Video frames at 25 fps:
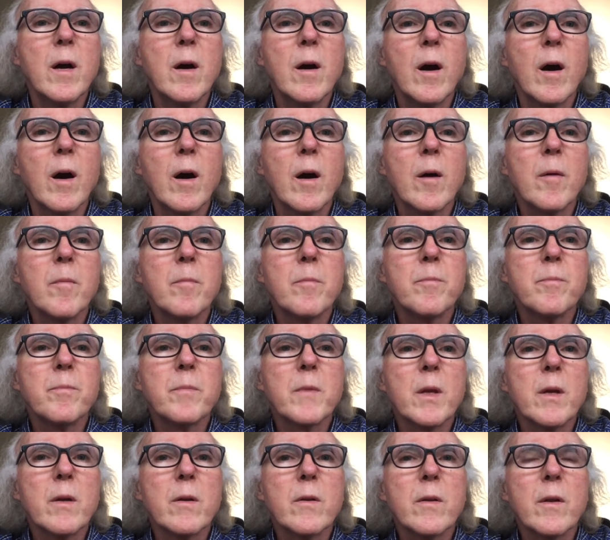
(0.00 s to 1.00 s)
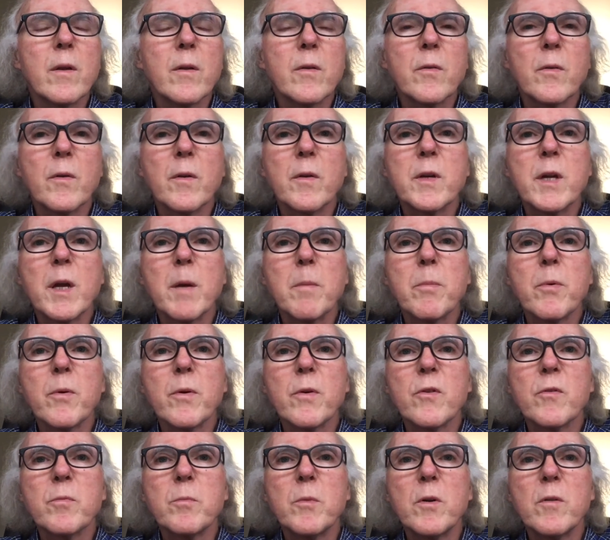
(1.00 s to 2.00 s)
So the
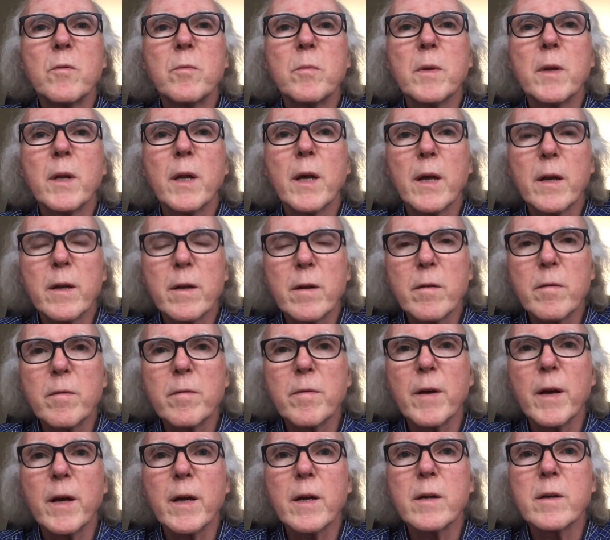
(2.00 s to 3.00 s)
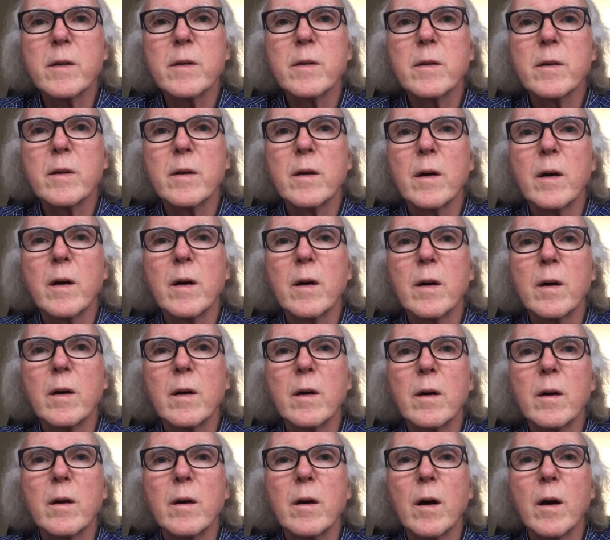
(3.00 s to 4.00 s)
temperance movement had an effect
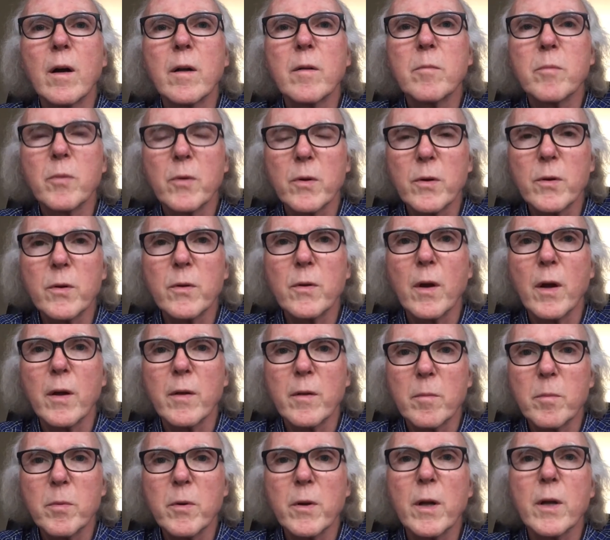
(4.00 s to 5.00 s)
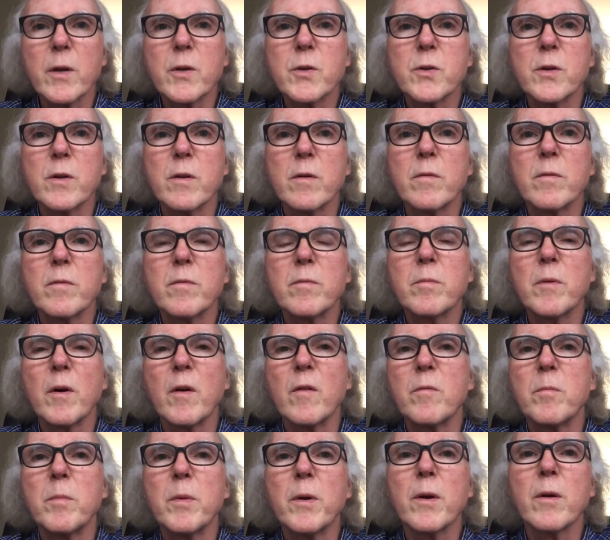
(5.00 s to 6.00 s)
on the production
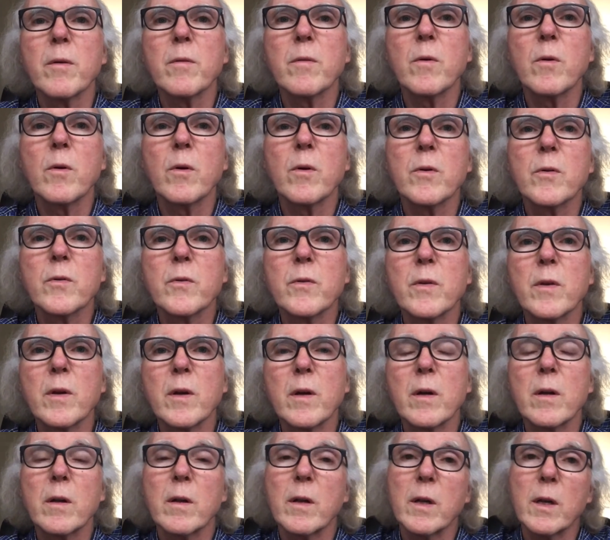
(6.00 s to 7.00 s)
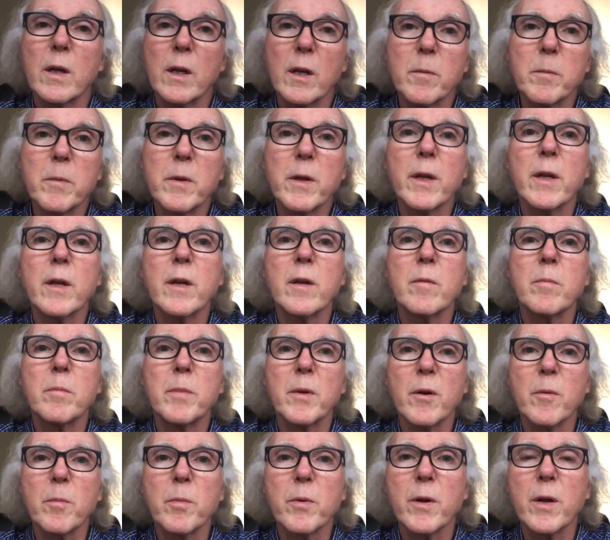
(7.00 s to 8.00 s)
of beer. Of course, it eliminated
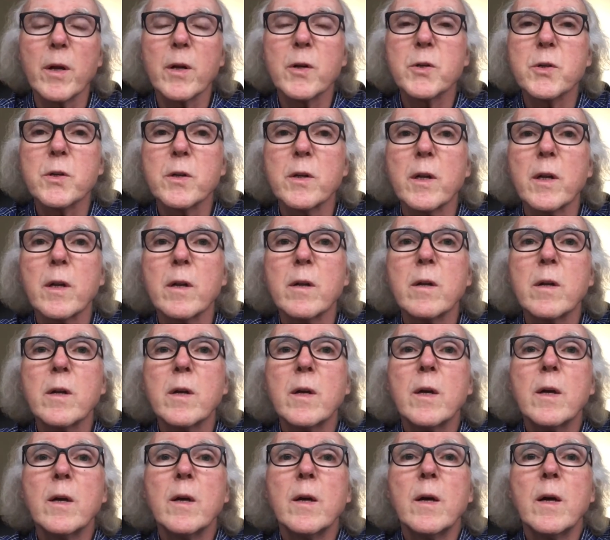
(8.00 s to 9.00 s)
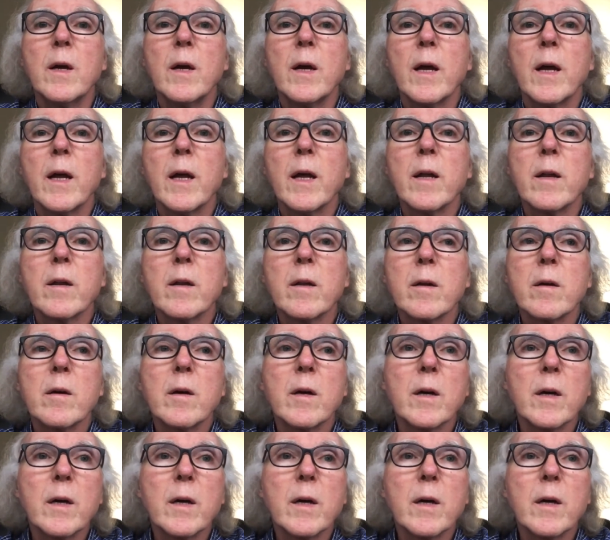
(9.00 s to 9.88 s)
beer production, and